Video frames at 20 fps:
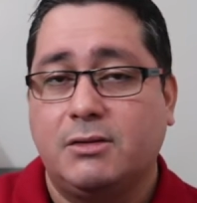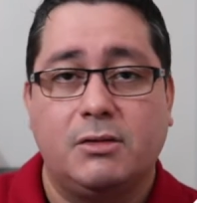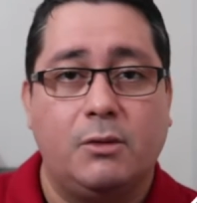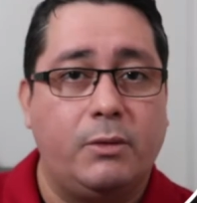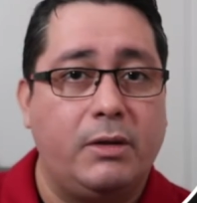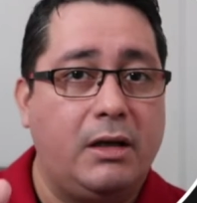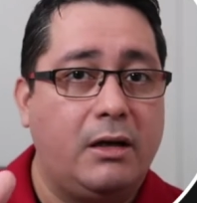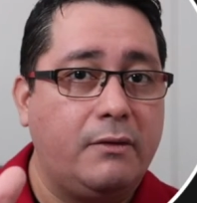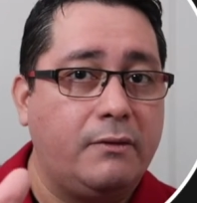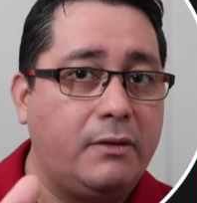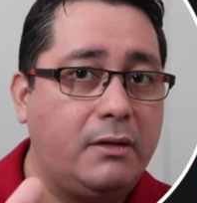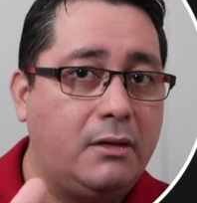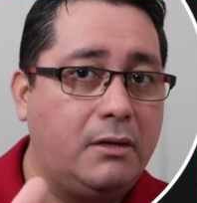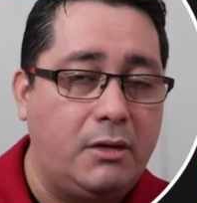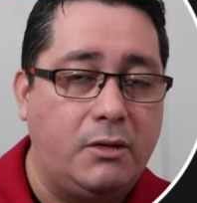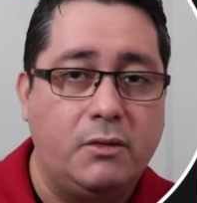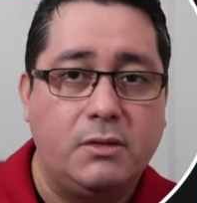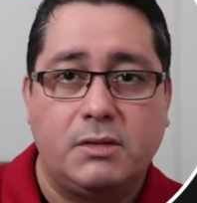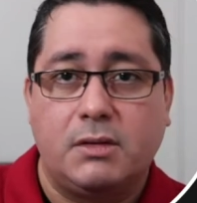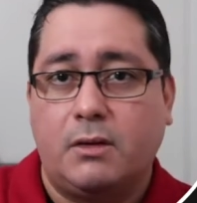So we have a
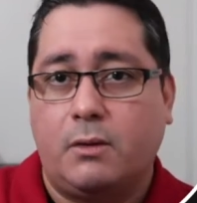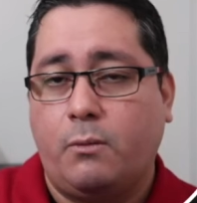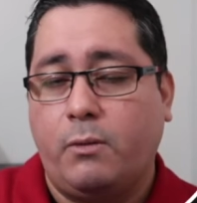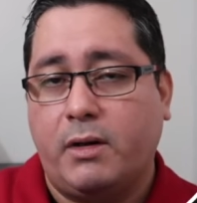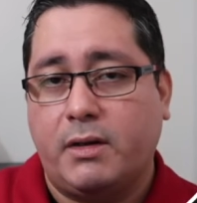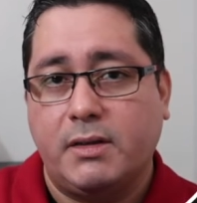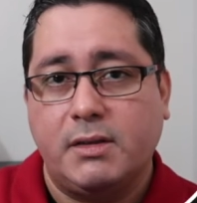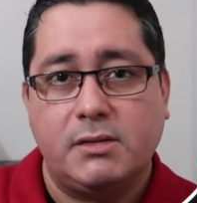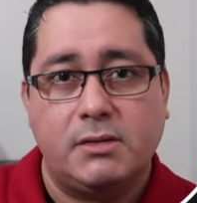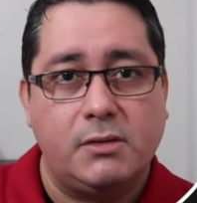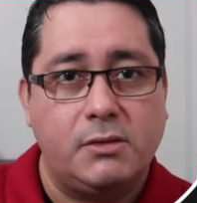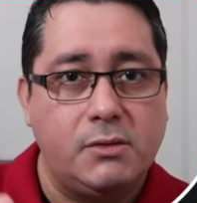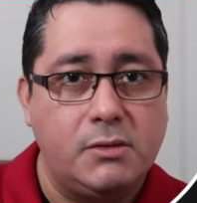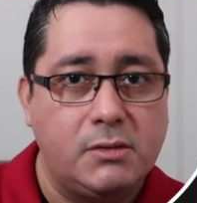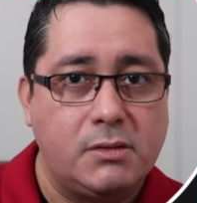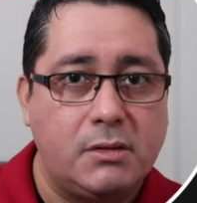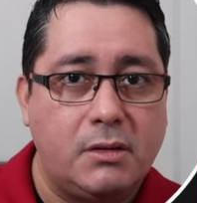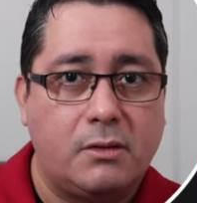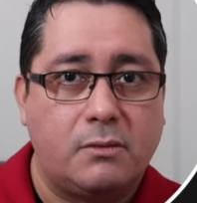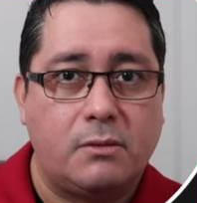user queries,
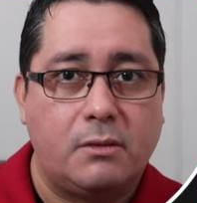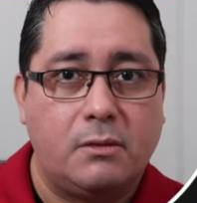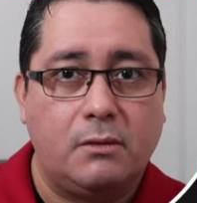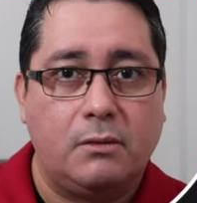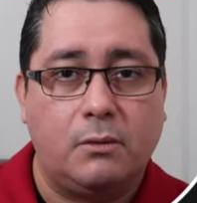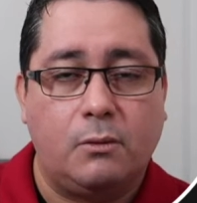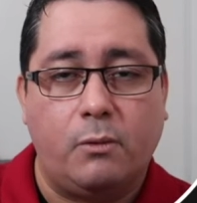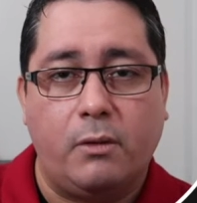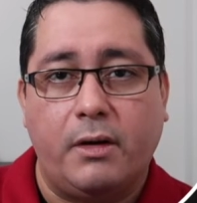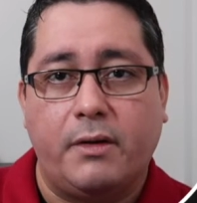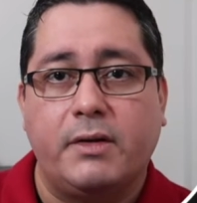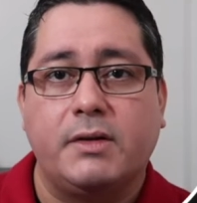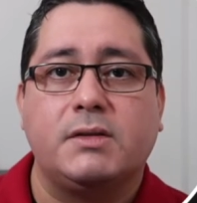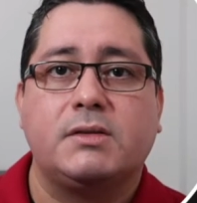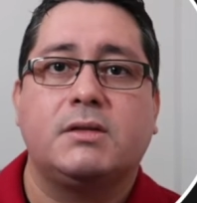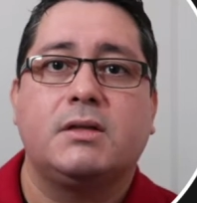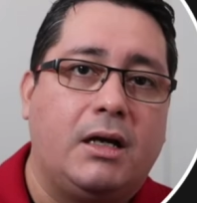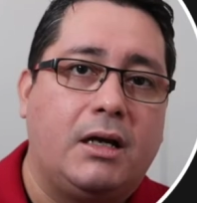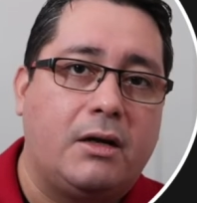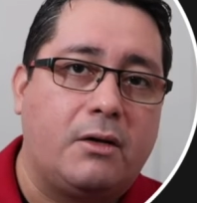user role
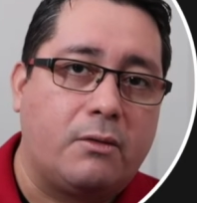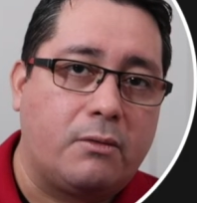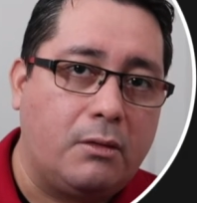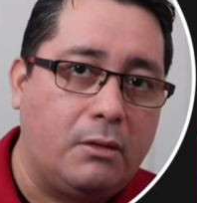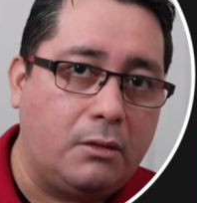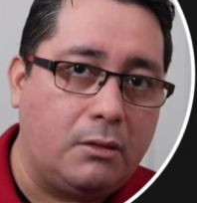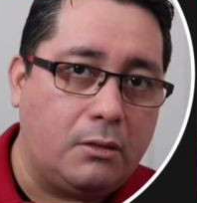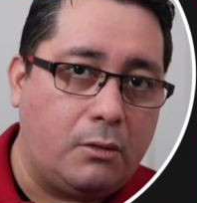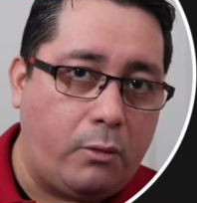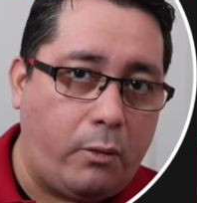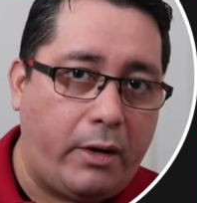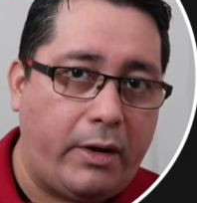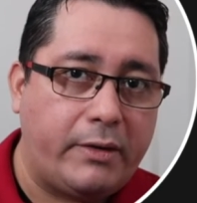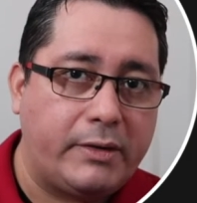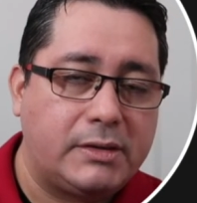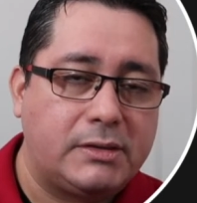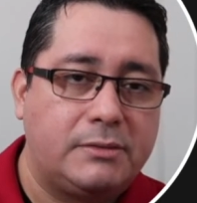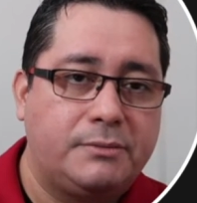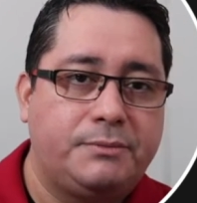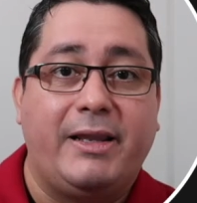queries, and role queries.